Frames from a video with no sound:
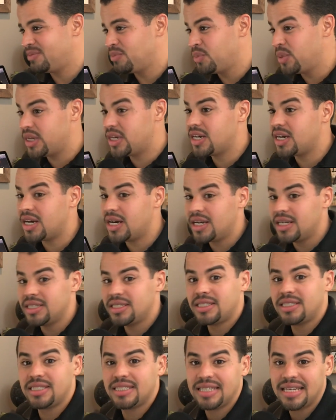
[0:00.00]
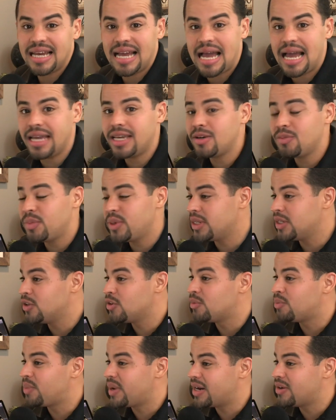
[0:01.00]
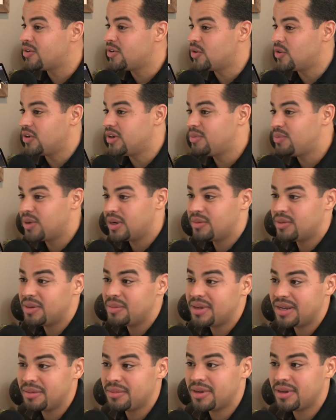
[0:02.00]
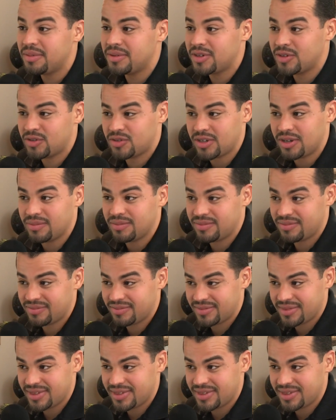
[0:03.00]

because I could be a little paranoid, but let me tell you something.